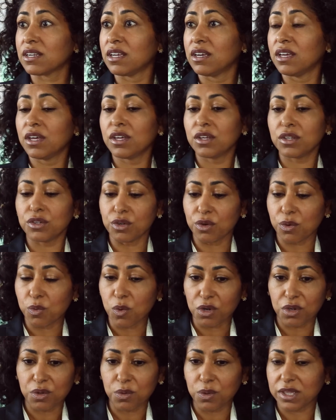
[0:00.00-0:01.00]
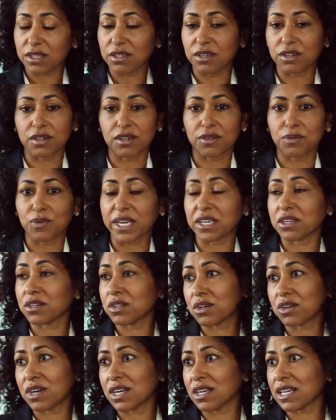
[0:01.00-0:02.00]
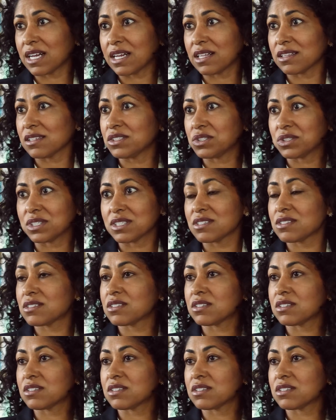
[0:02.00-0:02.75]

Right. You'll work with your regular oncologist